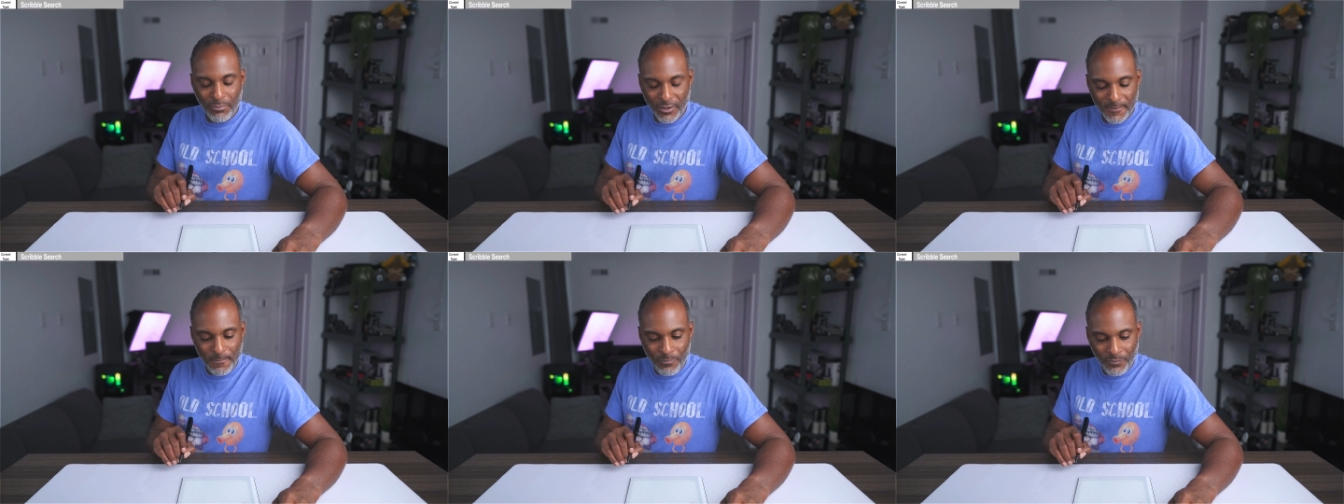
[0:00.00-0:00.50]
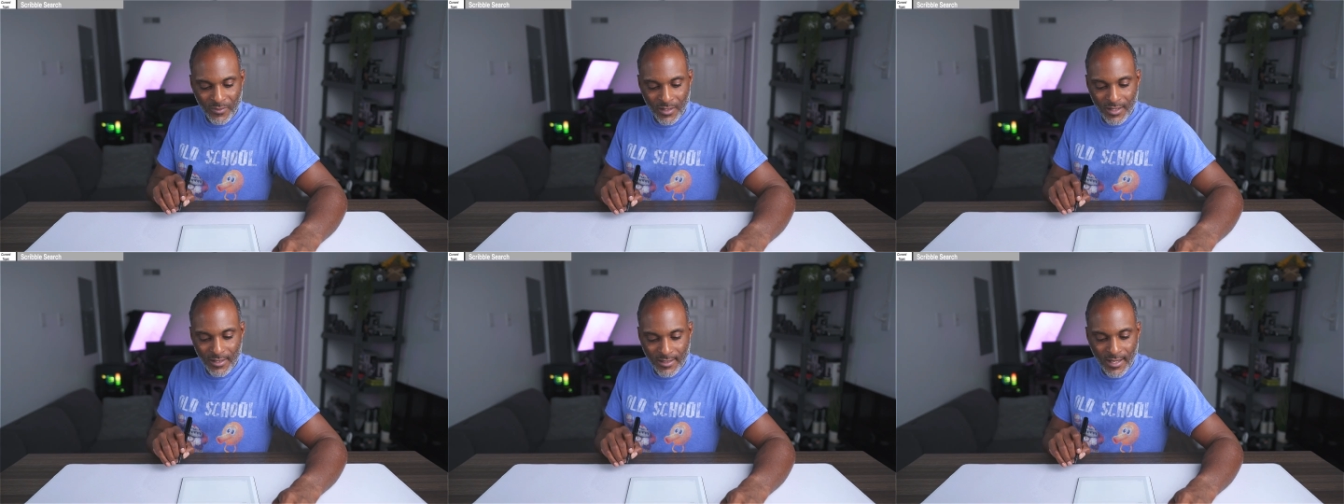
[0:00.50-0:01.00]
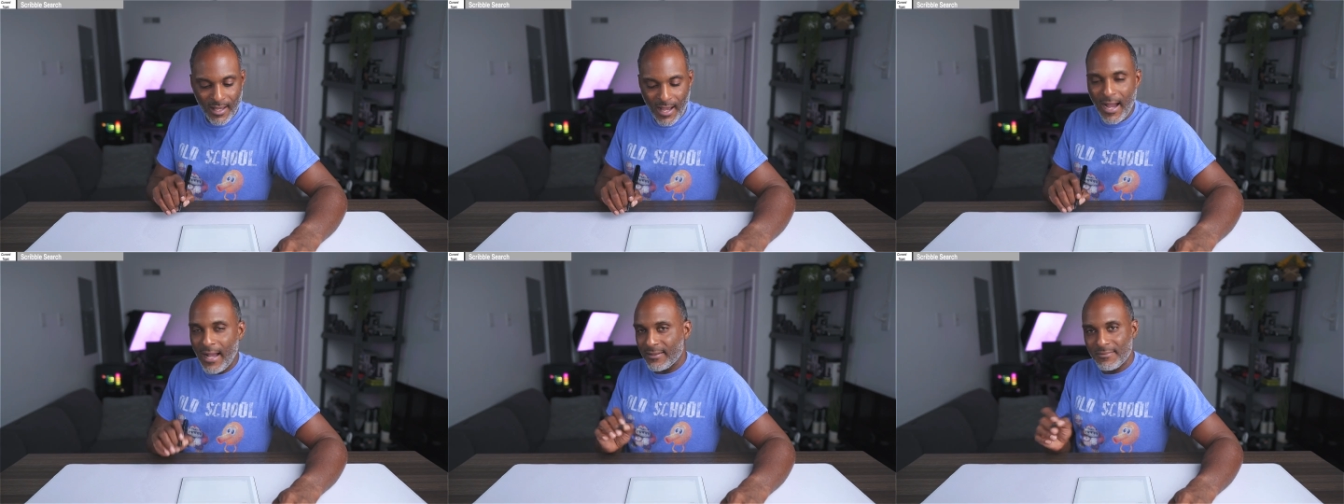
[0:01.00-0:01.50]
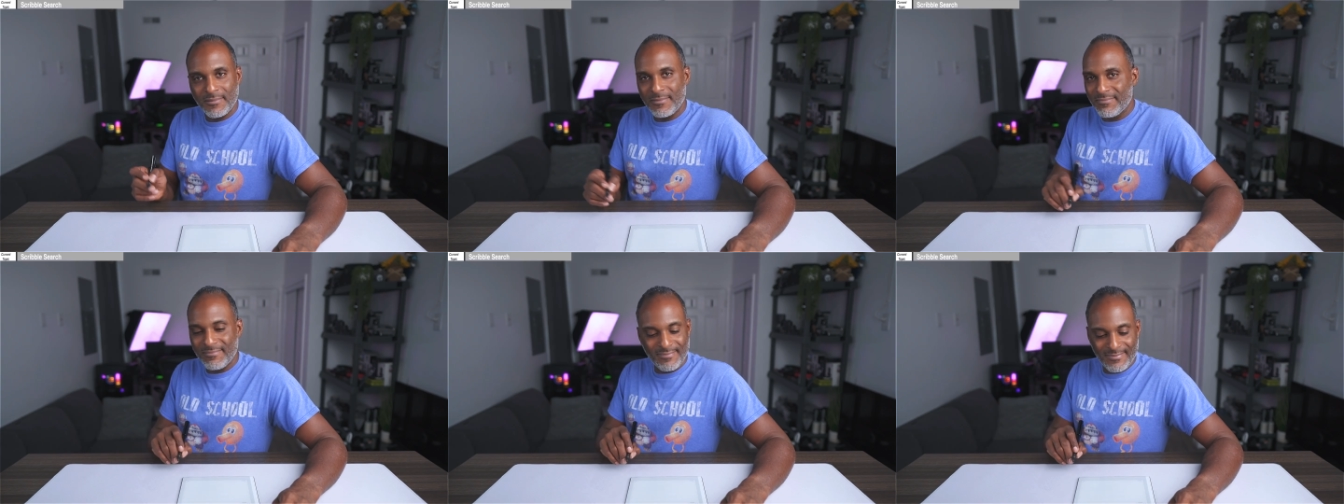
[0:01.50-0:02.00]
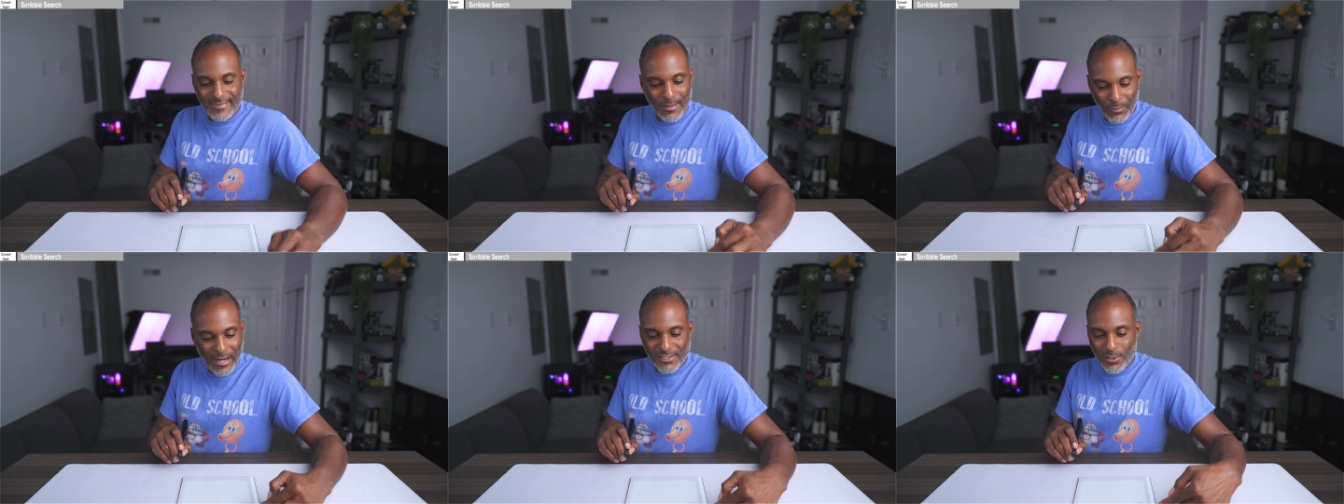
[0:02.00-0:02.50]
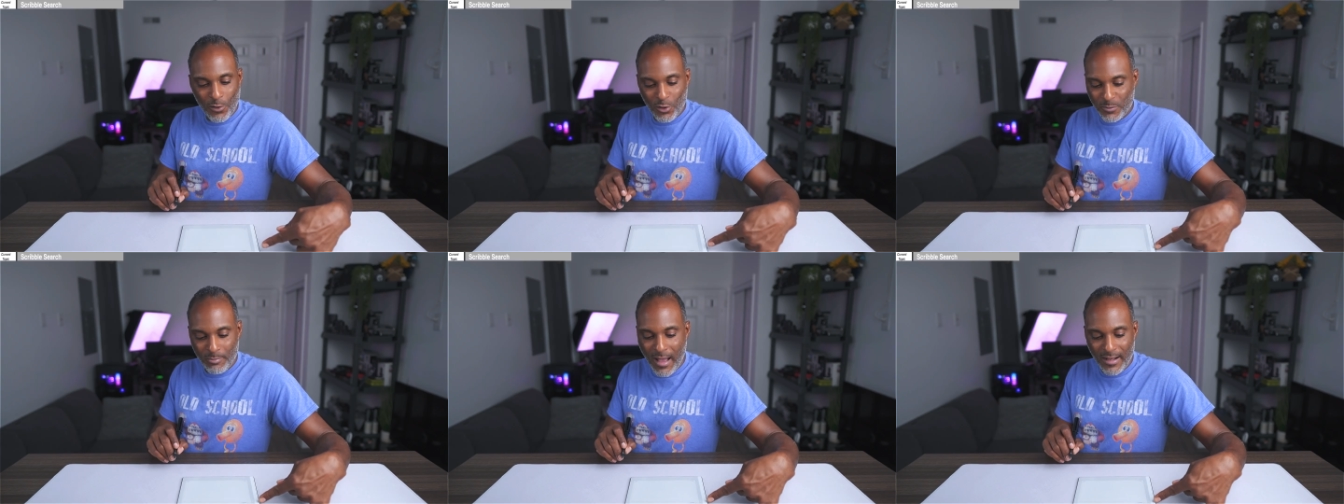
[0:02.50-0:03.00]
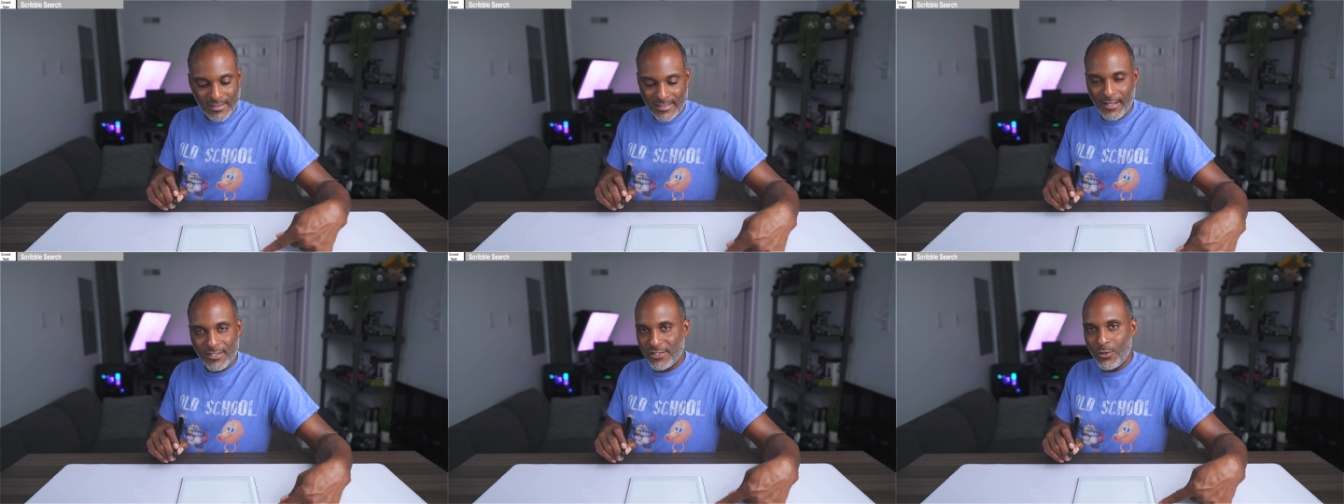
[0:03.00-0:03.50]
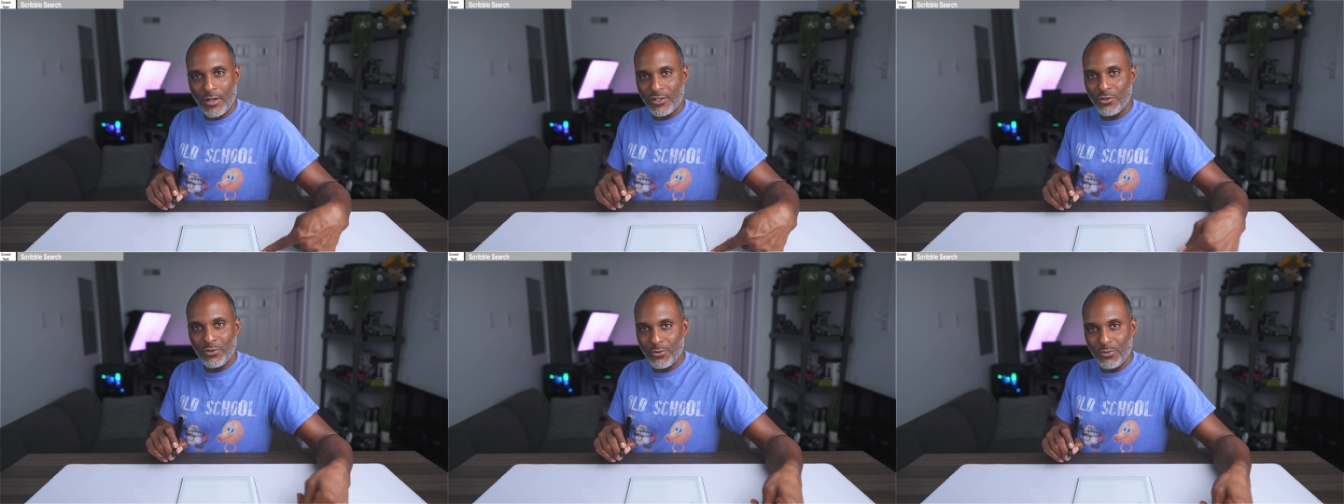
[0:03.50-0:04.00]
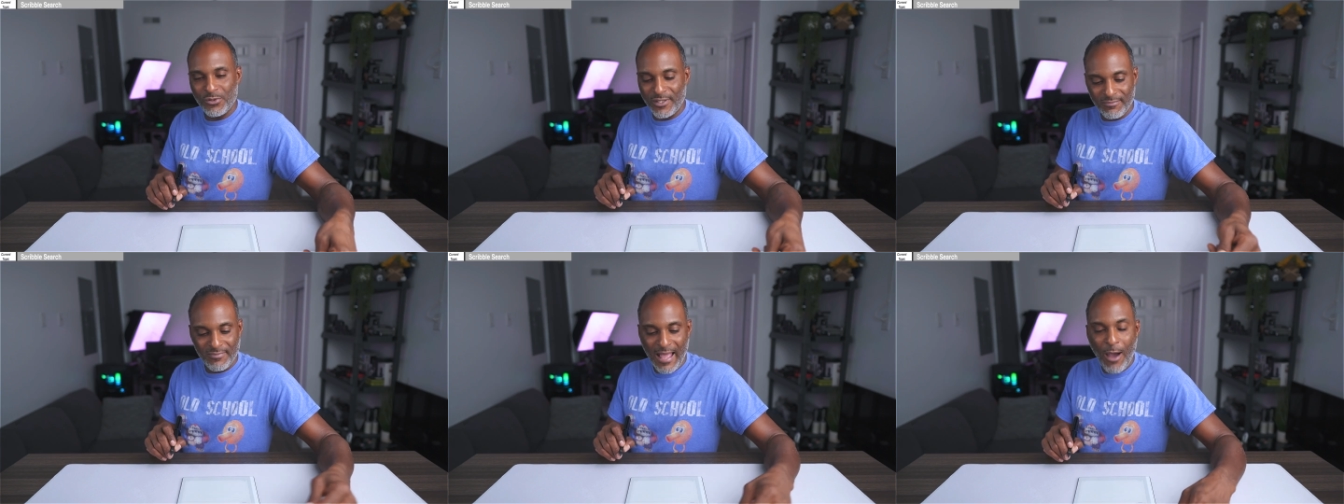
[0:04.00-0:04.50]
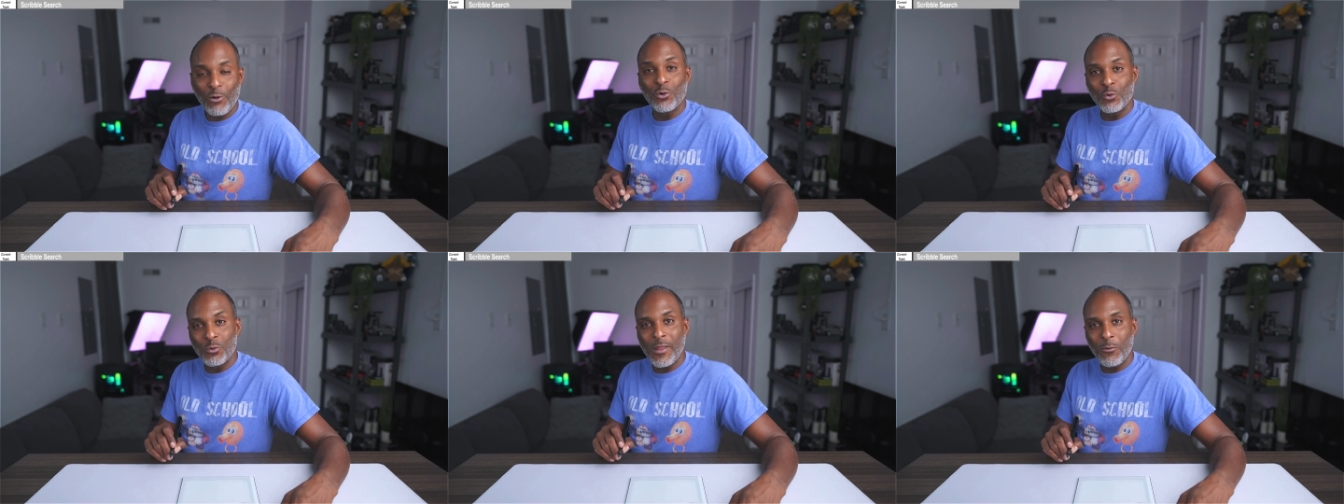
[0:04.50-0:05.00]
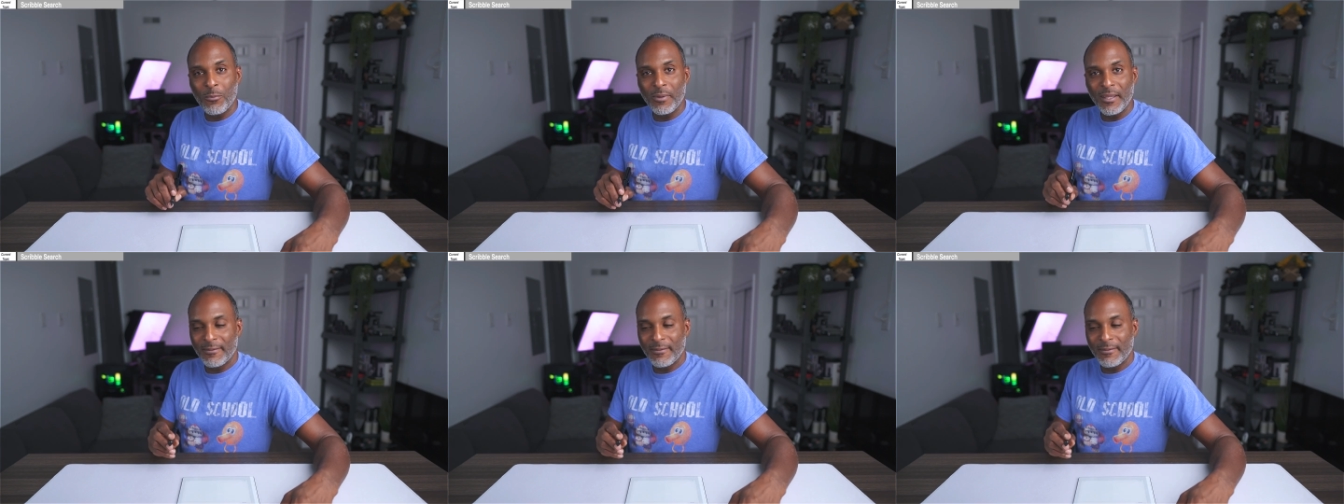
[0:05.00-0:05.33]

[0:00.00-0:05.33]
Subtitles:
But yeah, when I saw those boxes, I just thought to-dos and how cool that would be.